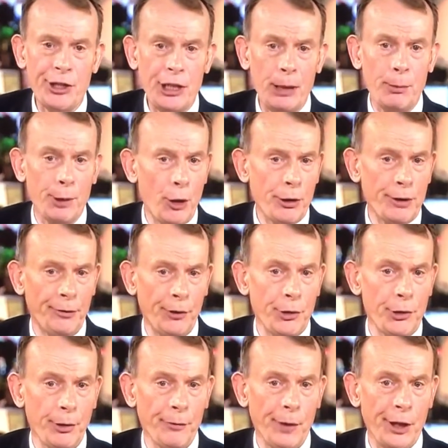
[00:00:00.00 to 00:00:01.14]
team at Oxford
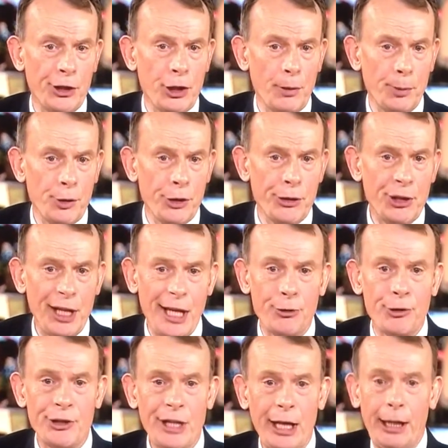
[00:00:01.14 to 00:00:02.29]
University that produced the
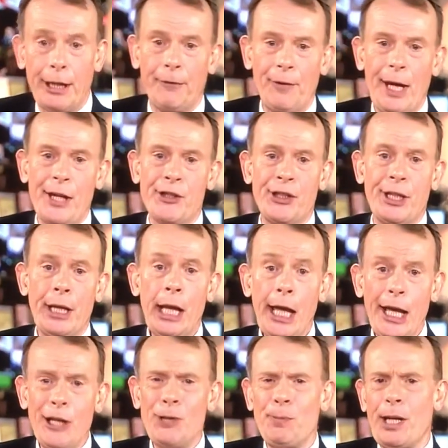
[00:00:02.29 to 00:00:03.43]
AstraZeneca vaccine.
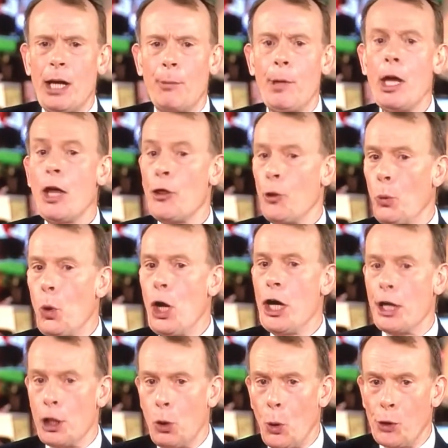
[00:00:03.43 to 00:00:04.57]
It's become the
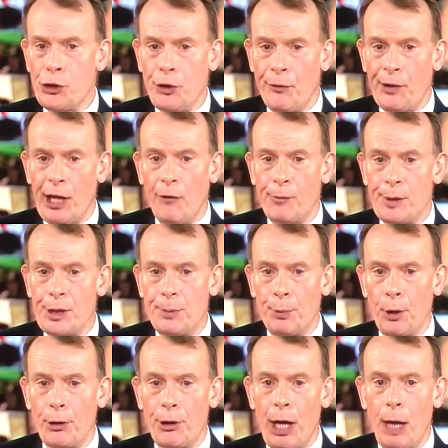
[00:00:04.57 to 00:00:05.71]
workhorse of the government's
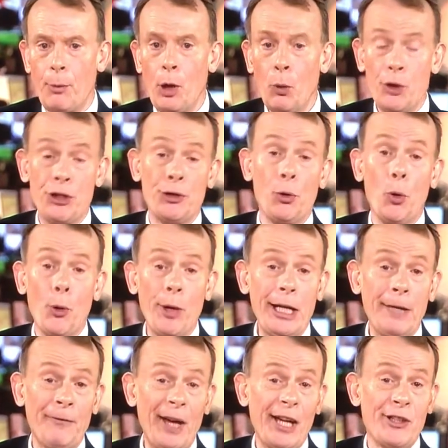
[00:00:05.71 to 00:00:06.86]
programme, which has already
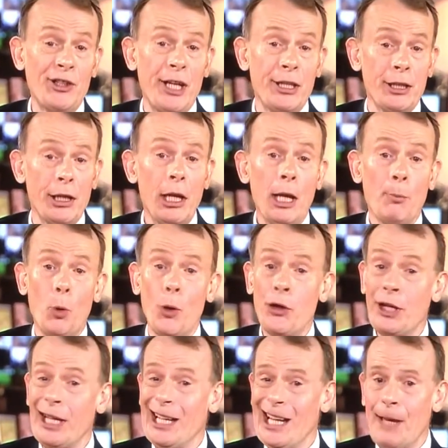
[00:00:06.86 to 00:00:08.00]
vaccinated more than
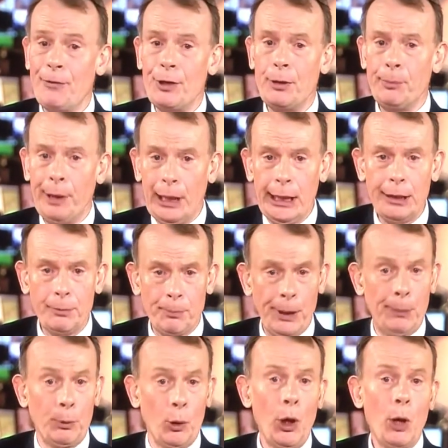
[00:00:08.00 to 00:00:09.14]
11 million
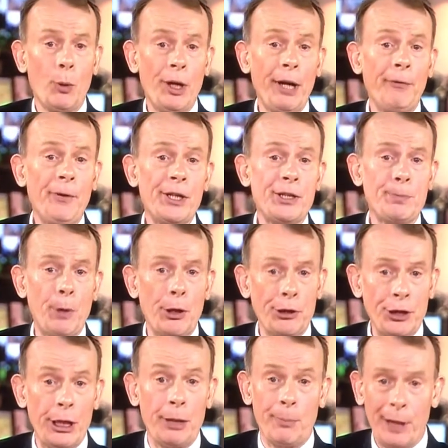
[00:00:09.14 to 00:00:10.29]
people. When I first spoke to her
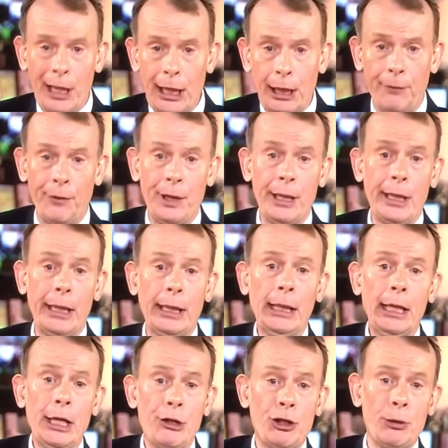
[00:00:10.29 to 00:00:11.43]
at the beginning of the year,
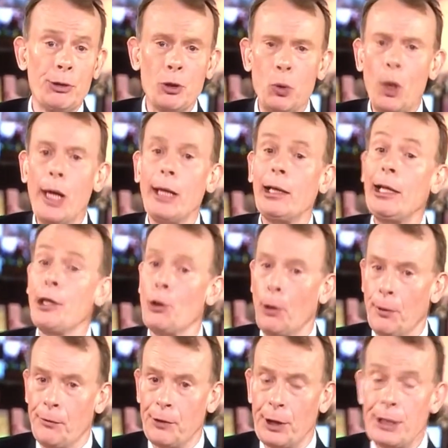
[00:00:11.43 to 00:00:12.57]
she was quietly
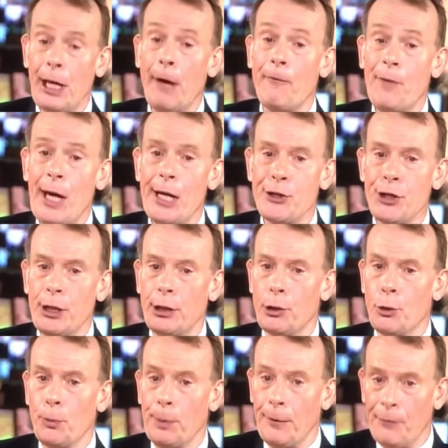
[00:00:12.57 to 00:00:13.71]
confident a vaccine
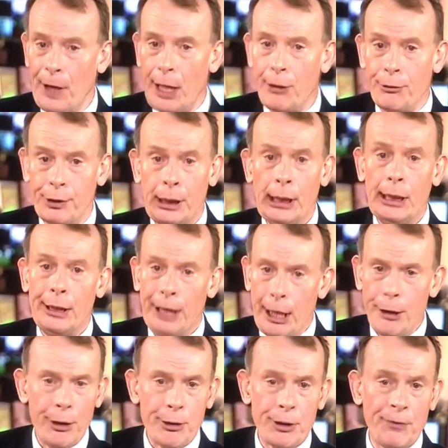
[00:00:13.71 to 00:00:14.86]
could be found. Now
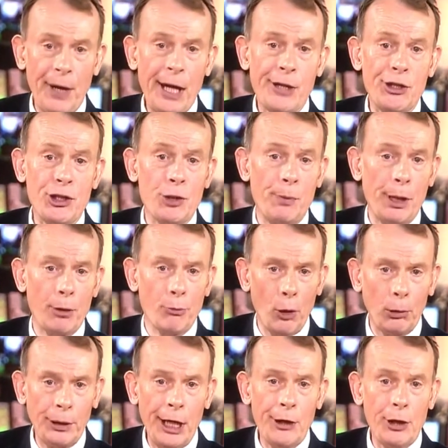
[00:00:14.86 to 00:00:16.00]
those vaccines are being
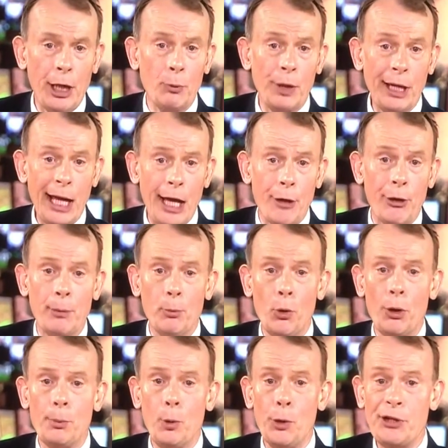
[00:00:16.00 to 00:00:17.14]
rolled out and we're gathering more
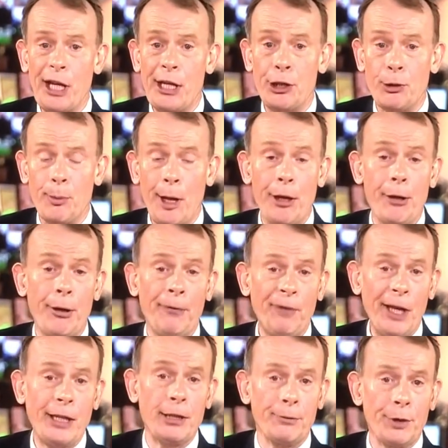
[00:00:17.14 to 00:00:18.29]
and more data about their
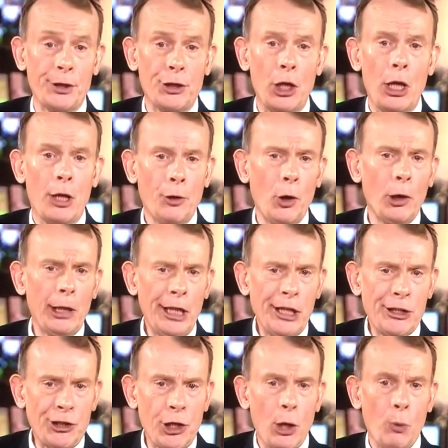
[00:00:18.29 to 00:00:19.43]
effectiveness, not
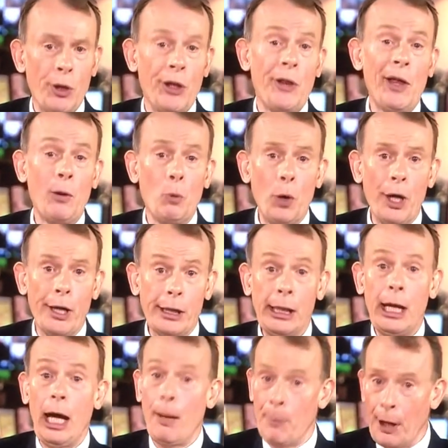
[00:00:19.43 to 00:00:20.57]
least whether they work,
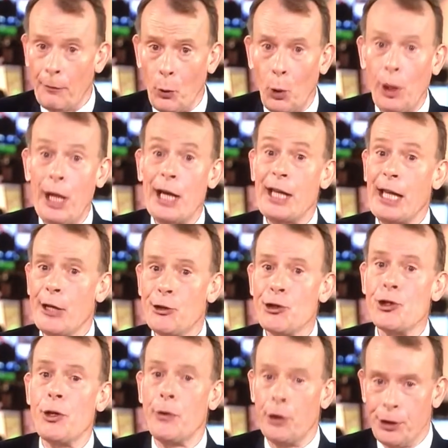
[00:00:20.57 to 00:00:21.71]
above all, against
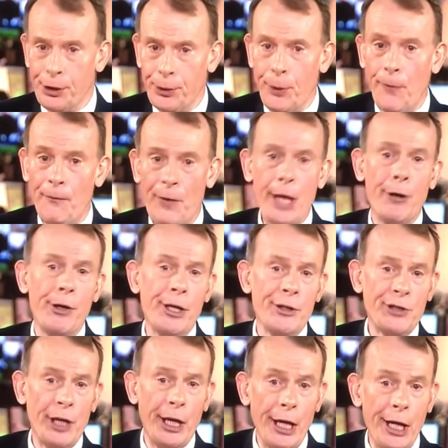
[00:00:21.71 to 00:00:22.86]
the new variants.
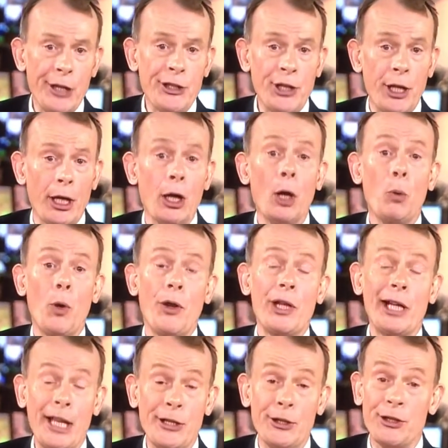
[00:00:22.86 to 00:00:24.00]
I asked her what the
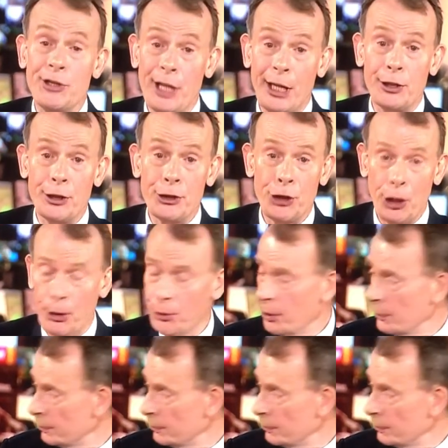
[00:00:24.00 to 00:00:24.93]
latest data showed.